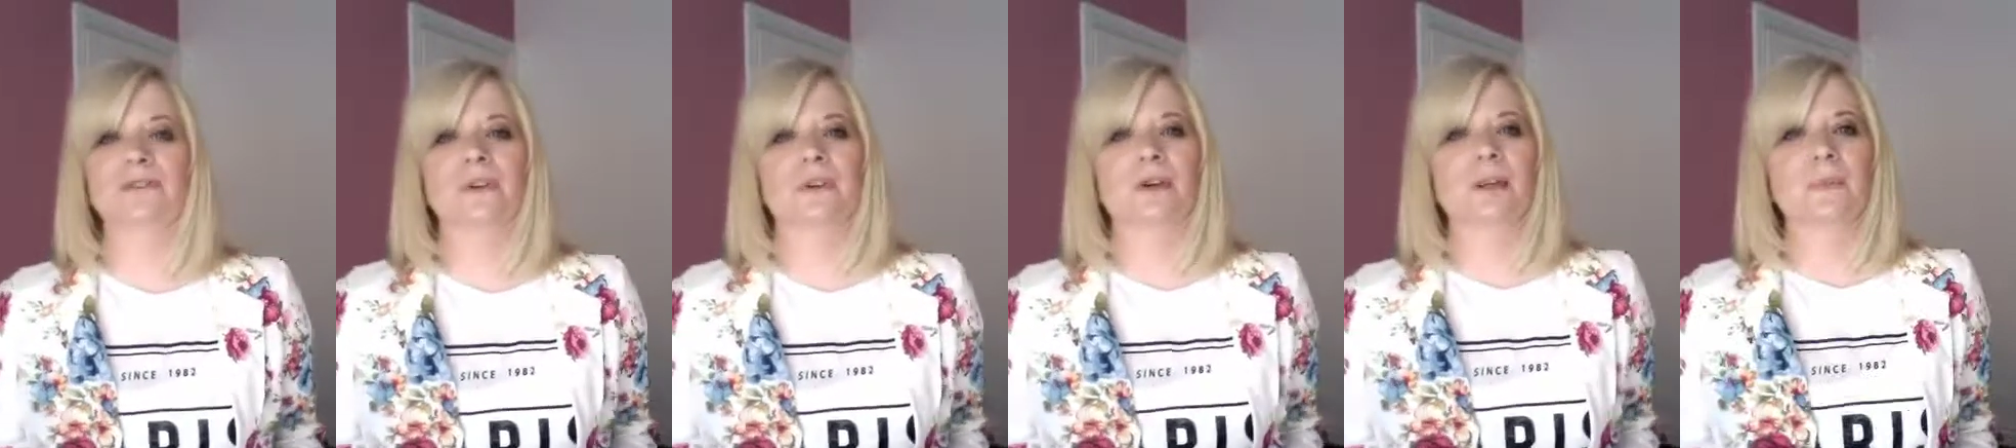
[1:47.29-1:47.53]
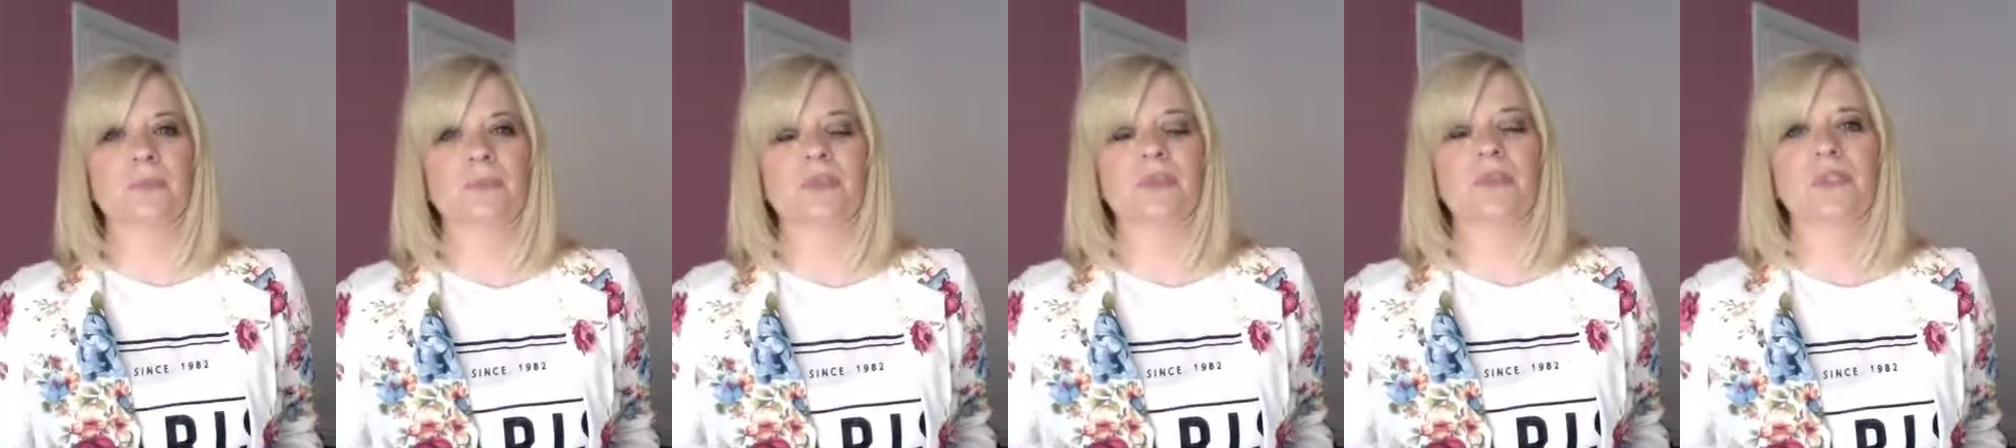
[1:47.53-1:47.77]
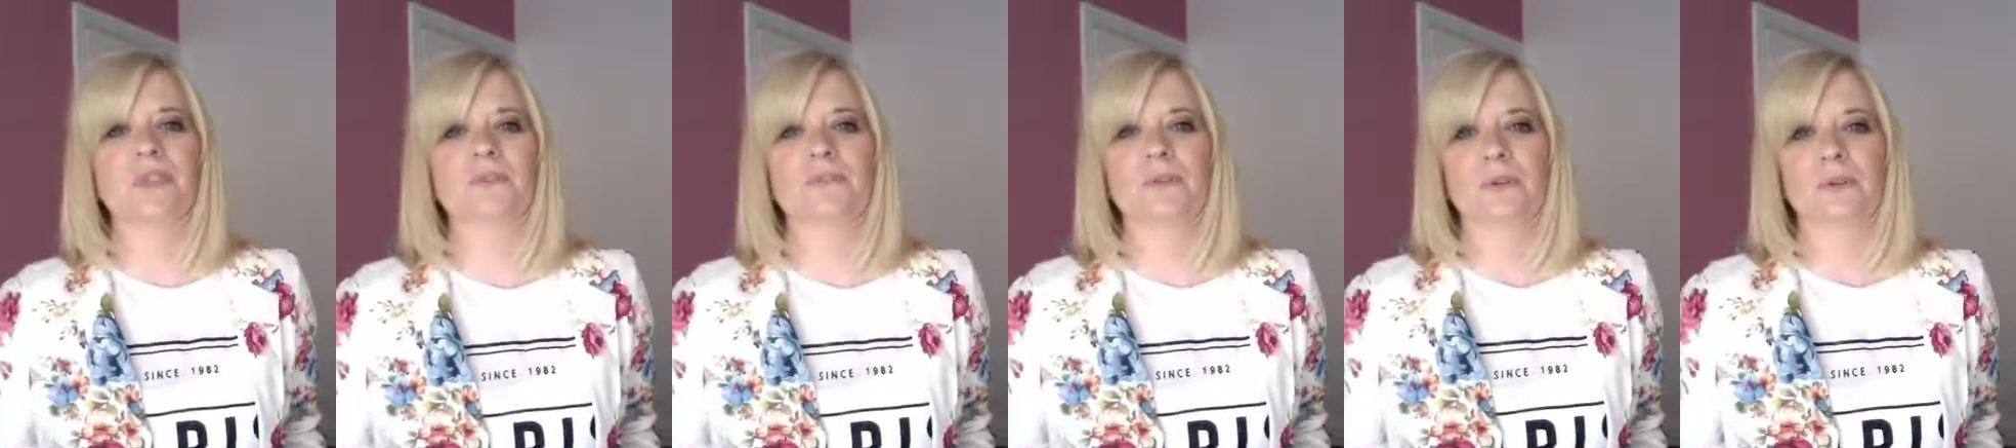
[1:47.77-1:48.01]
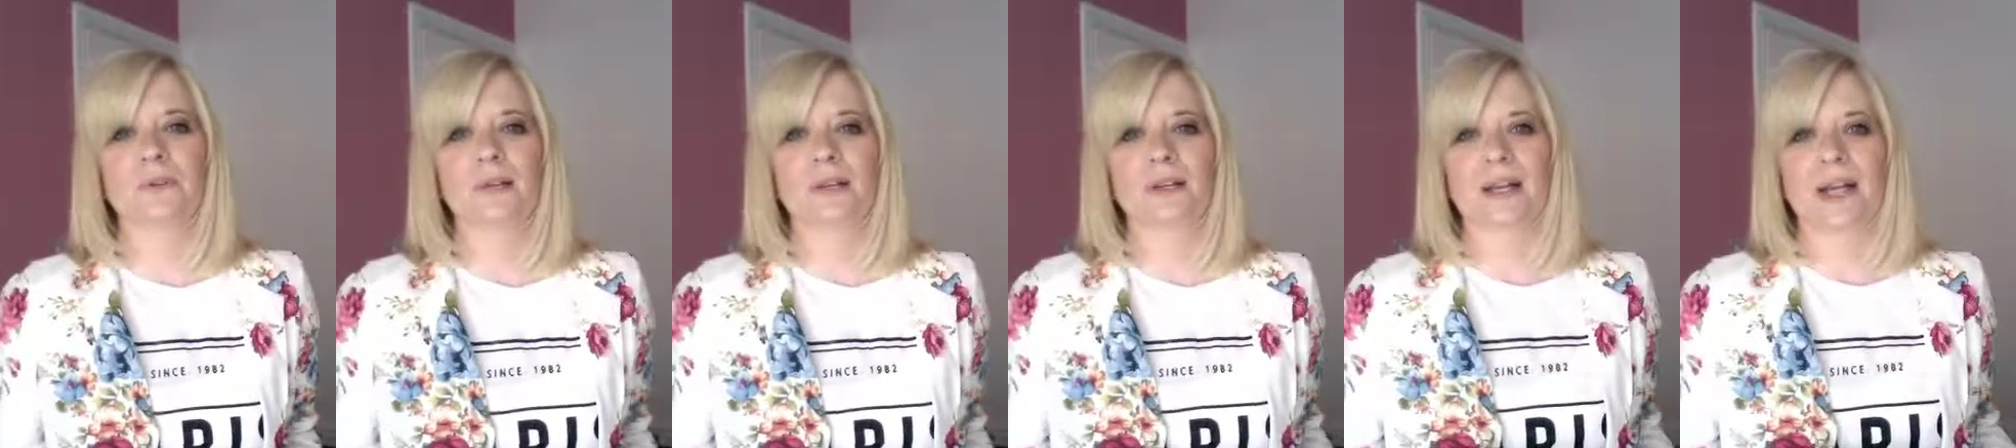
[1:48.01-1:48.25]
very
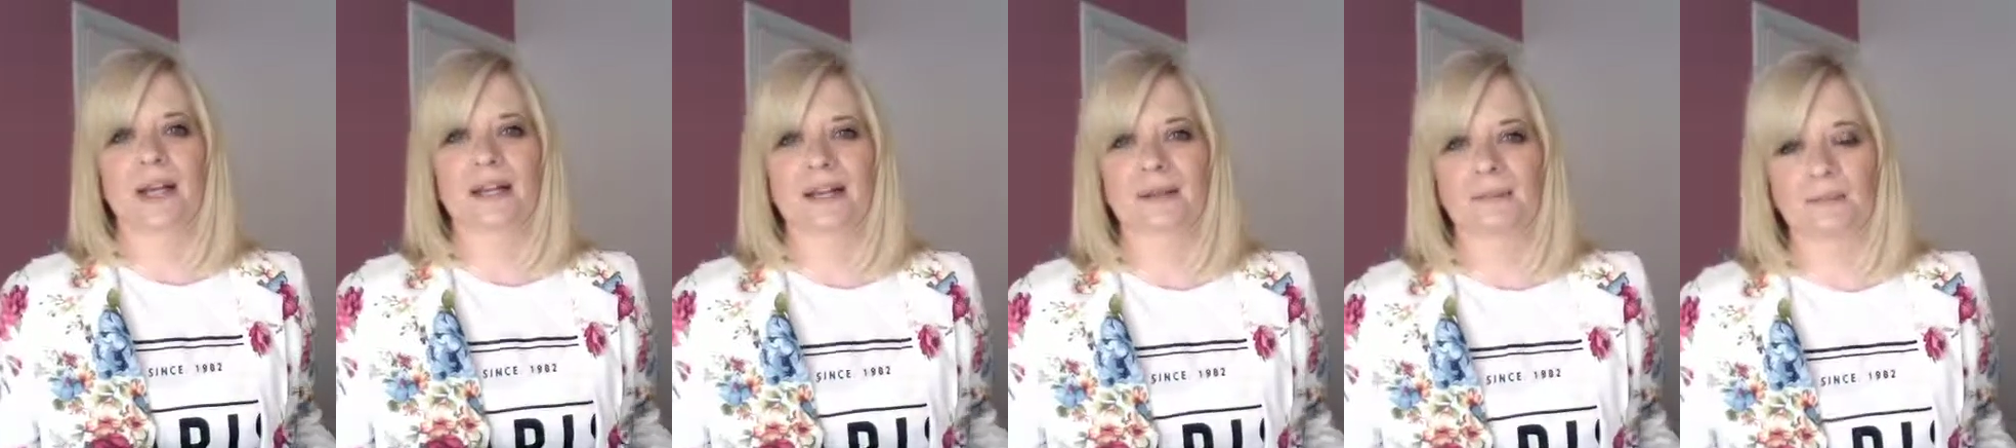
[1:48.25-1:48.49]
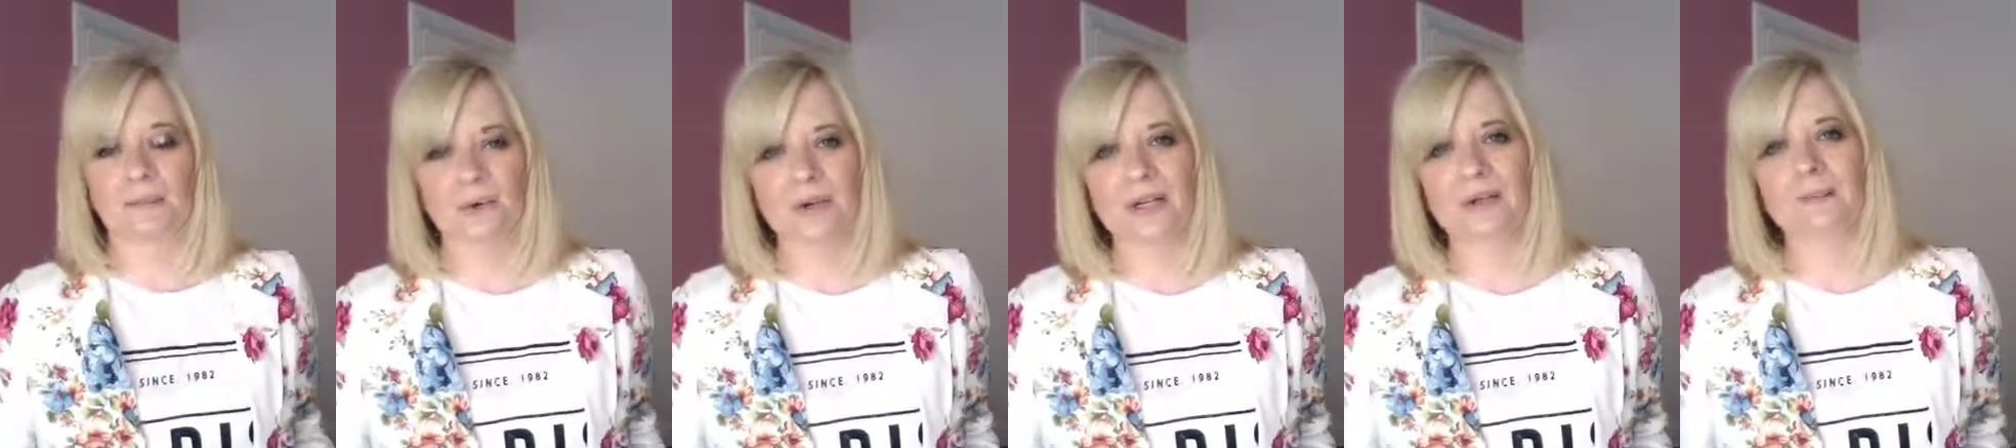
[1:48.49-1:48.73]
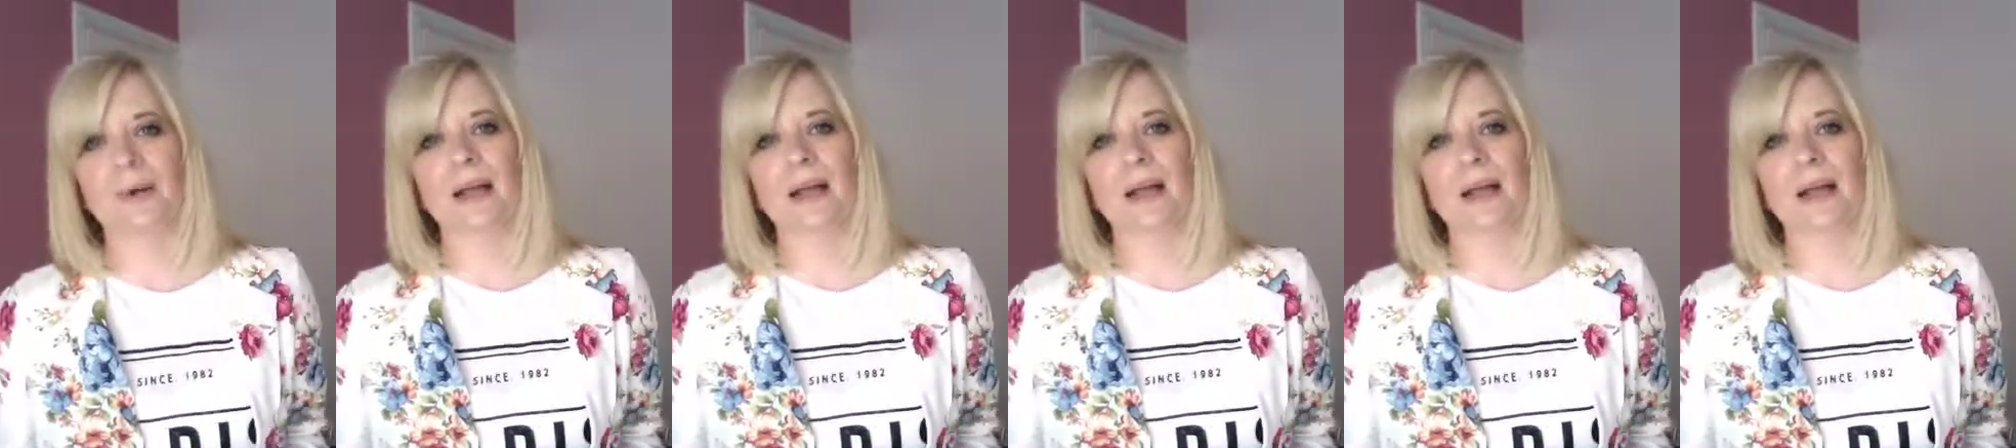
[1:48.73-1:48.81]
beautiful, and I can bring